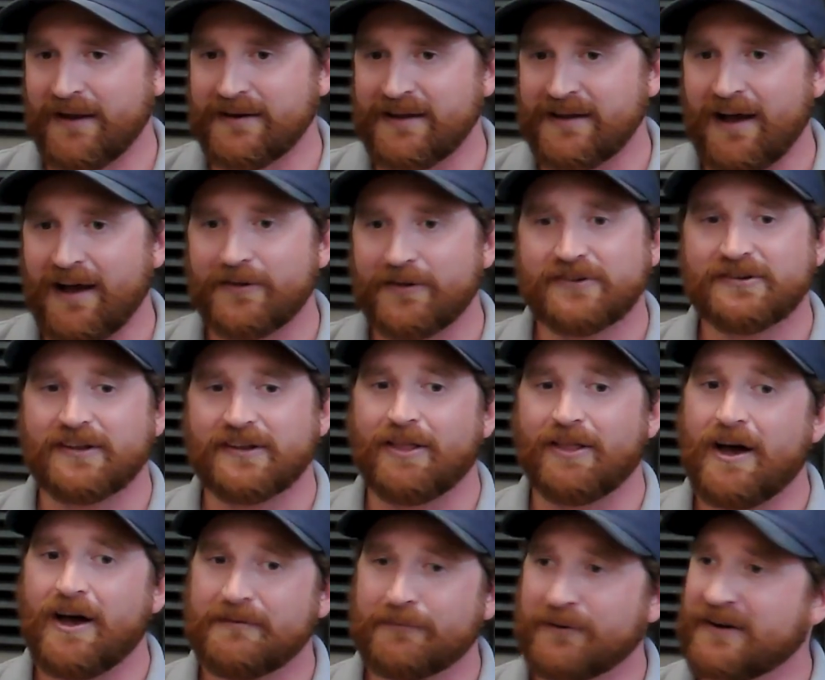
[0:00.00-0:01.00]
yeah, there's a
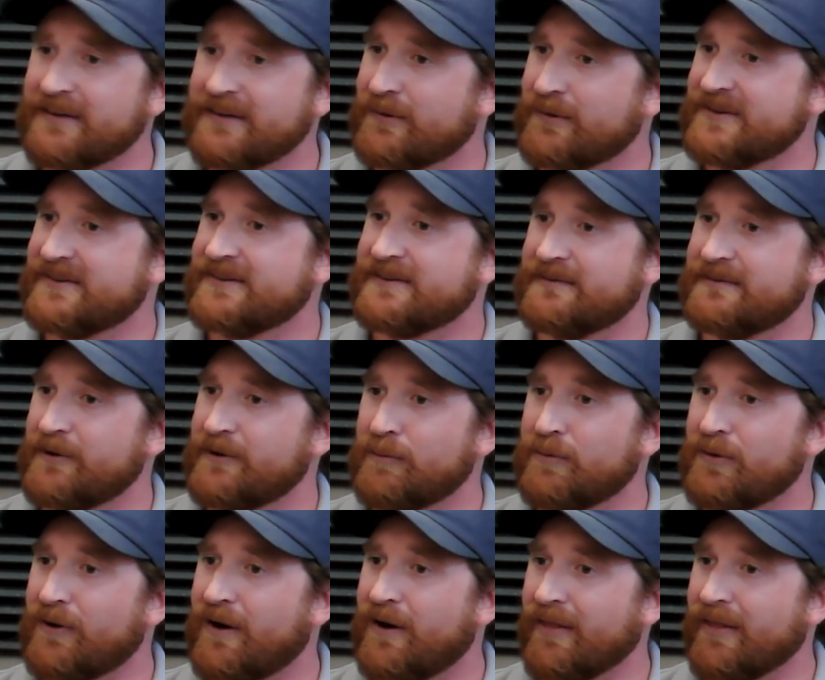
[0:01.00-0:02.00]
lot of resources
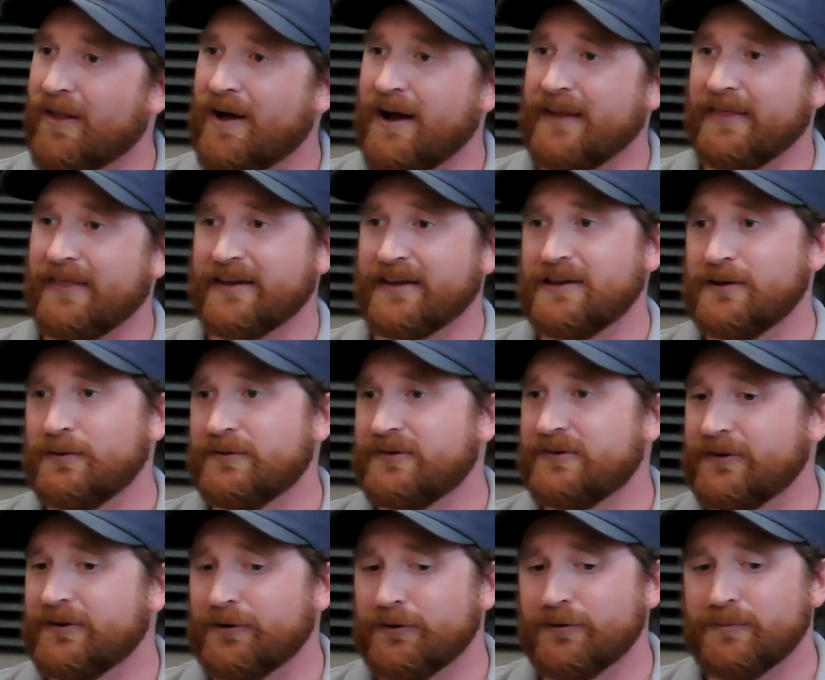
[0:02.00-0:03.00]
available online, like
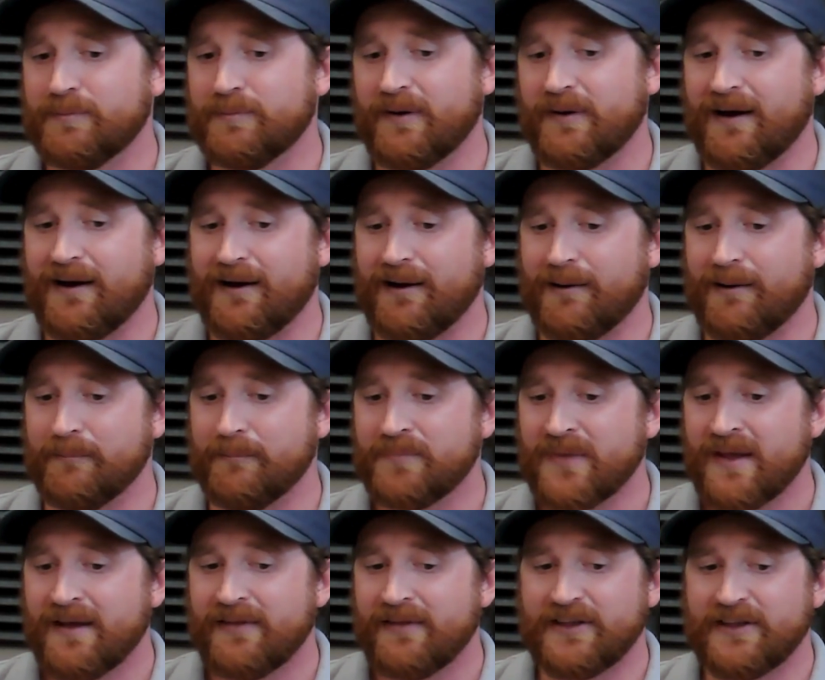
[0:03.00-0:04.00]
YouTube.
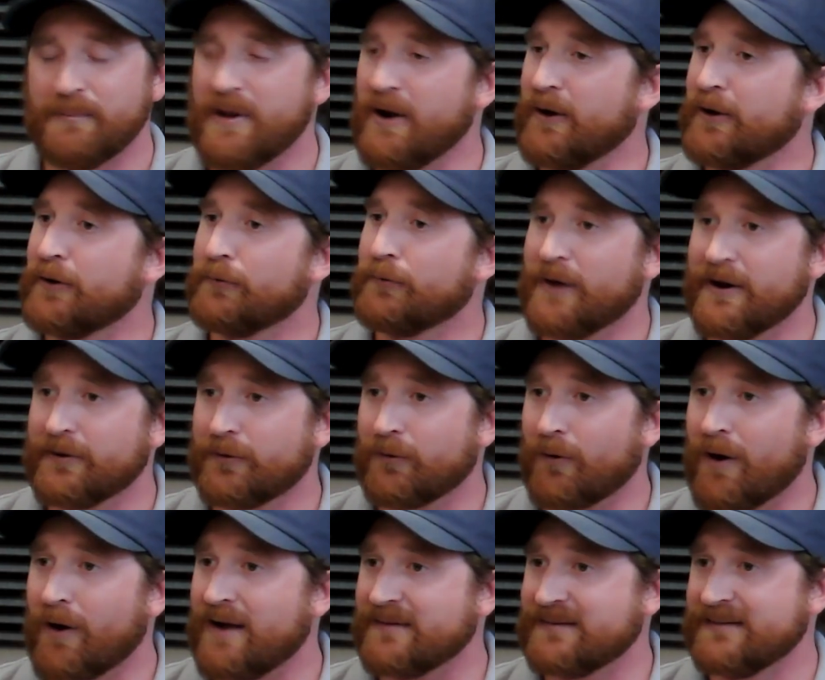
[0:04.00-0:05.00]
The American Red
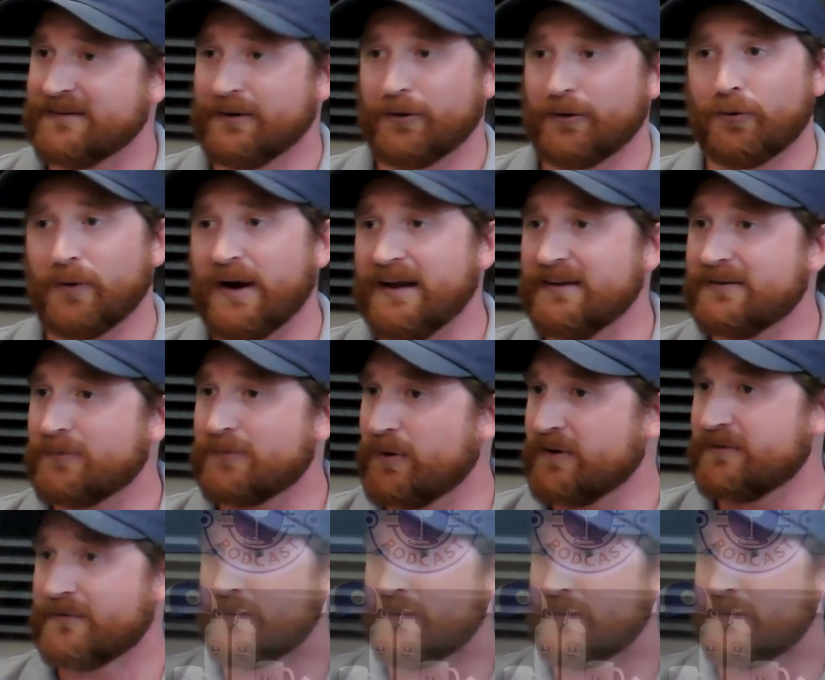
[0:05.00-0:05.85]
Cross is a great source for